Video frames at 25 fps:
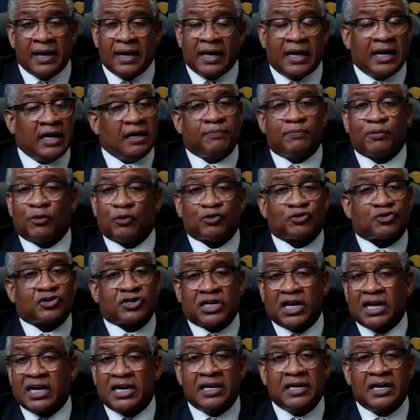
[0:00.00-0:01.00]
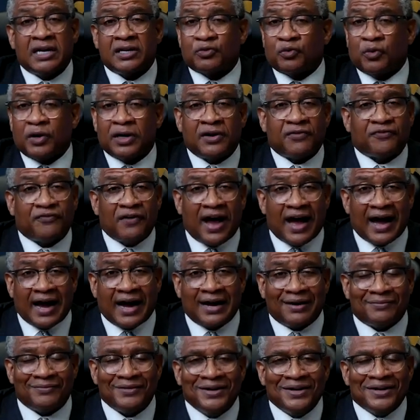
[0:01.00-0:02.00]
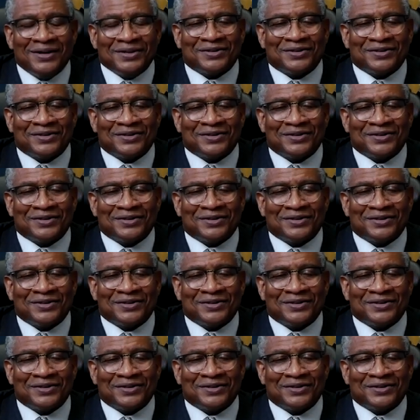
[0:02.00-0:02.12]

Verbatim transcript: Hebrews 10 and 25,